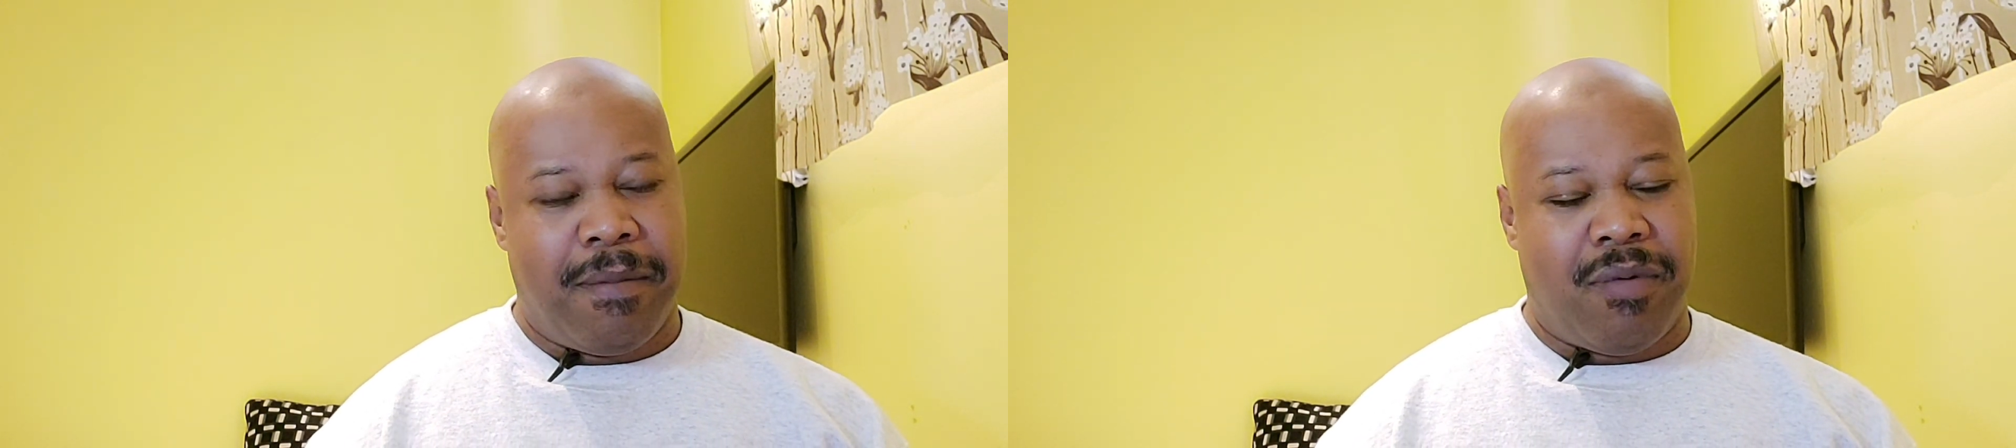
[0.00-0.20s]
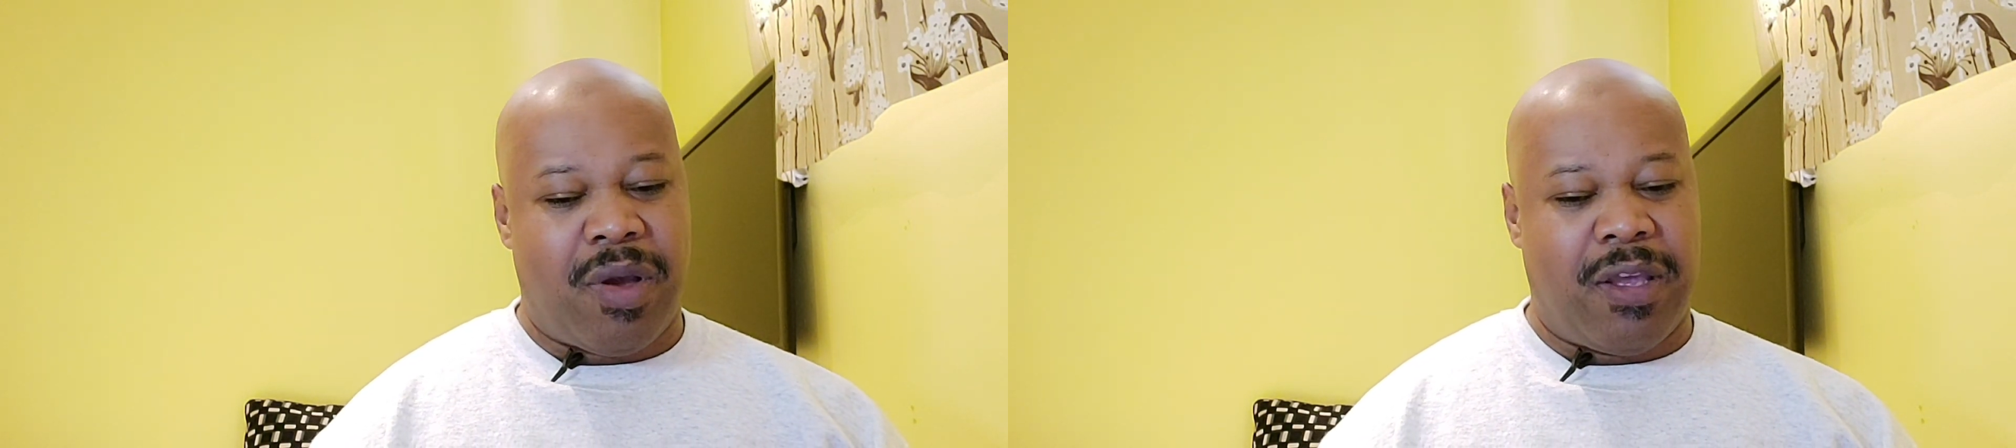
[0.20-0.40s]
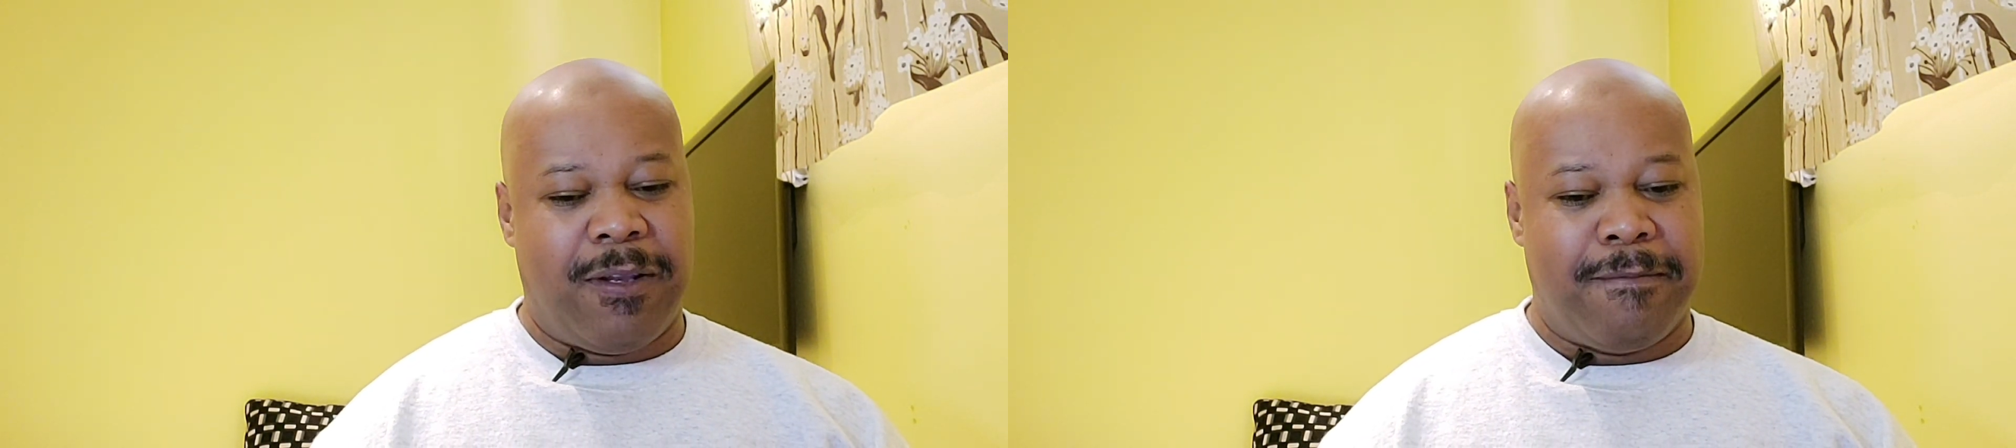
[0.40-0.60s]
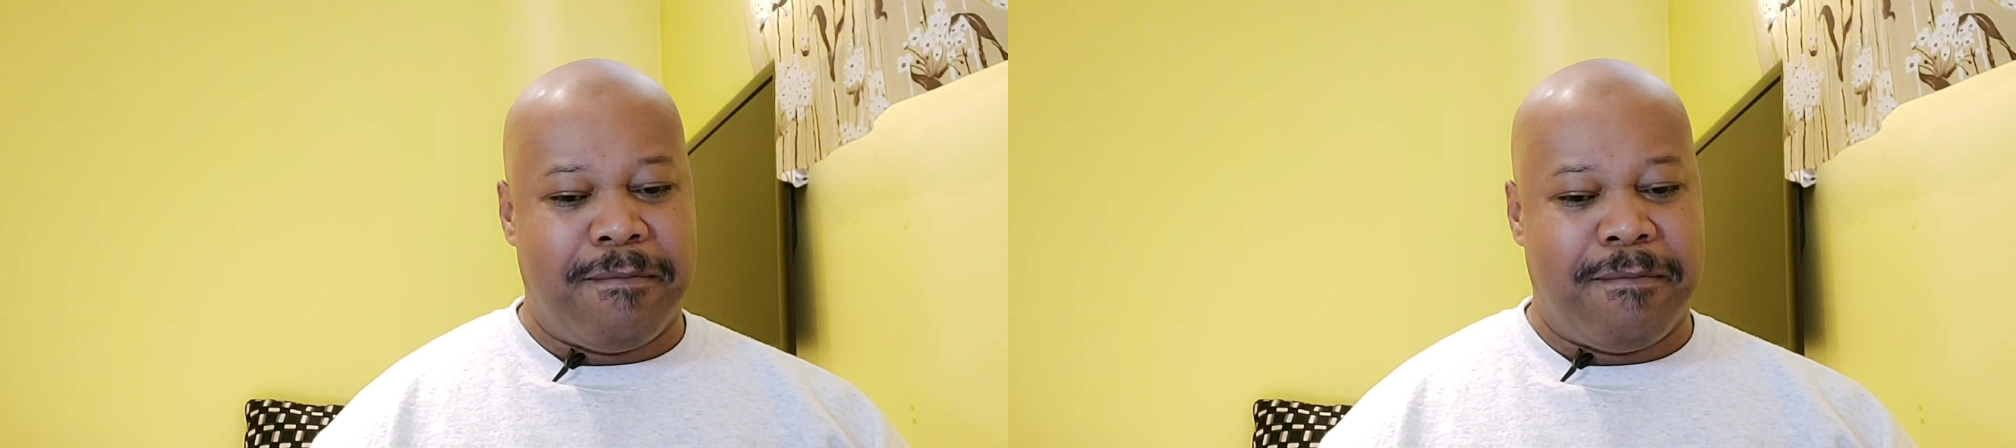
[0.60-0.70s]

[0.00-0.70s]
right?